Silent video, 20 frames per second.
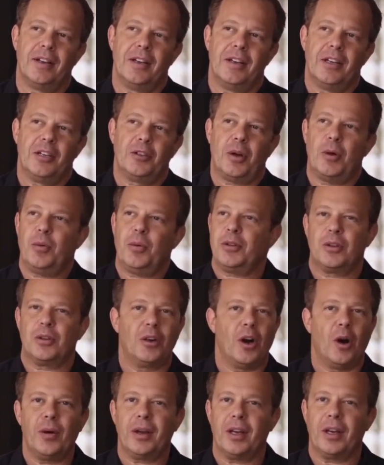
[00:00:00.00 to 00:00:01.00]
So I wasn't
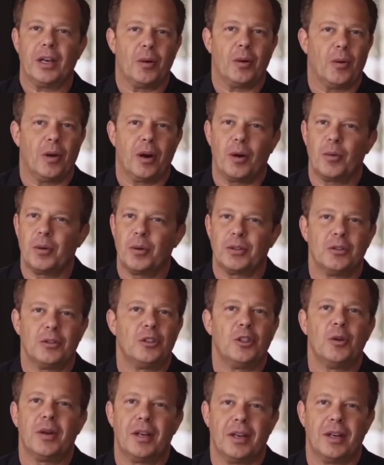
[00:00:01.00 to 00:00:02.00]
going anywhere. I wasn't
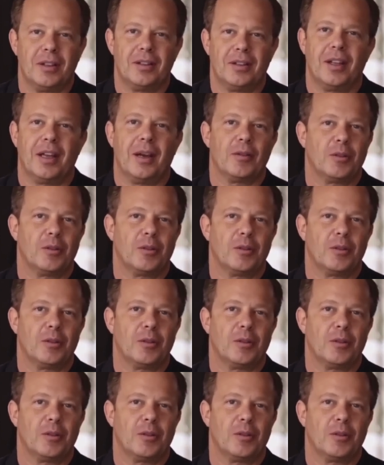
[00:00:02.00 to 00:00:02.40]
doing anything.